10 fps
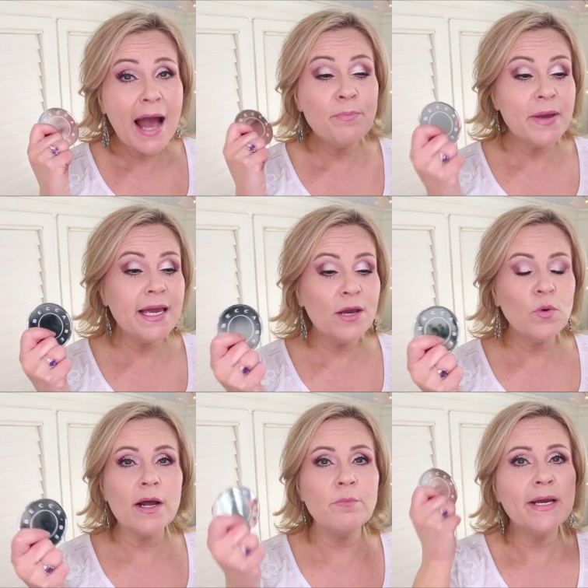I'm picking
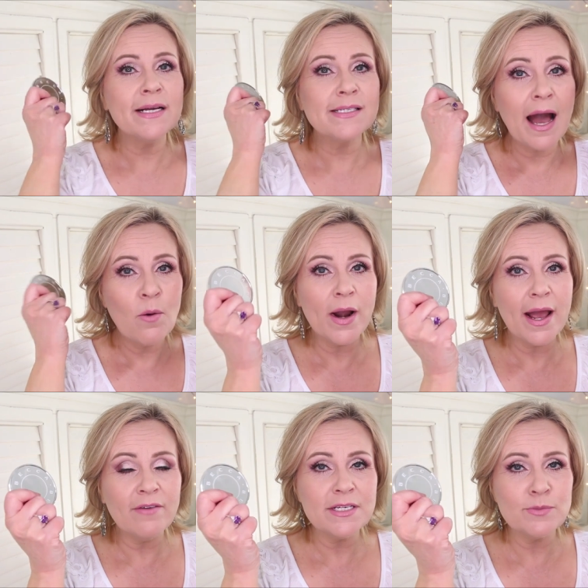one up because I want to
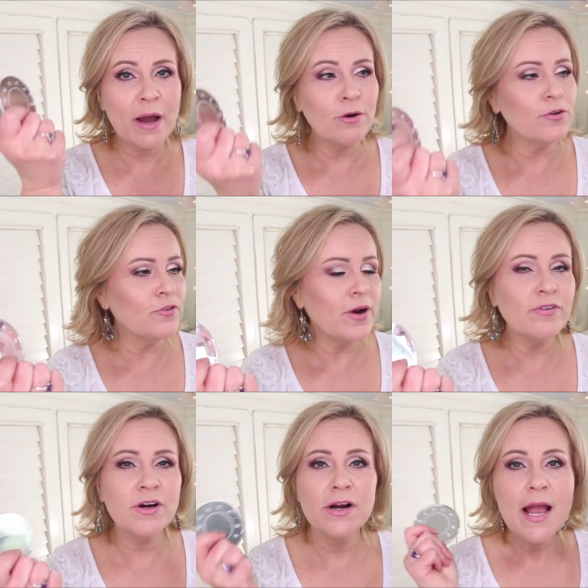have this powder
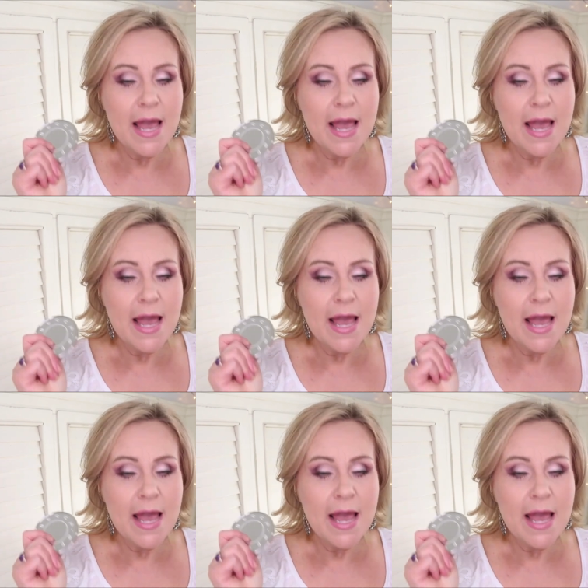forever.